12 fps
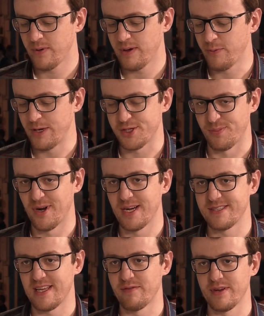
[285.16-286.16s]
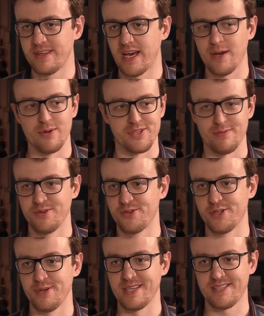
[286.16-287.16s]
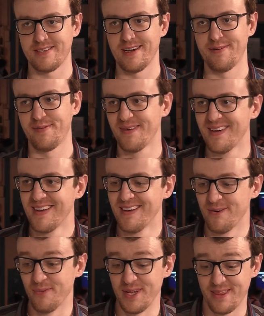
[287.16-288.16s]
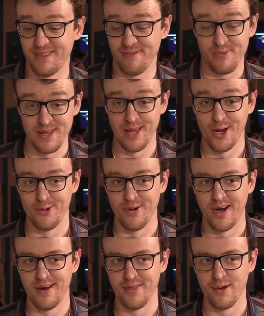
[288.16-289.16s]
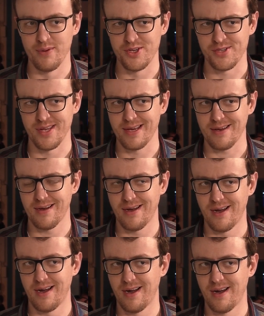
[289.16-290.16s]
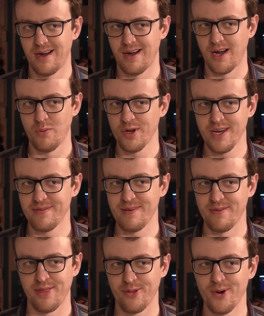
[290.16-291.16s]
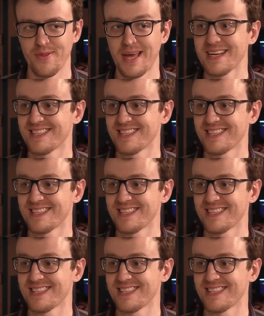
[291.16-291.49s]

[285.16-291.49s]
we're surprised every day when someone's doing stuff with LoRa that we're just like, I wouldn't have even thought that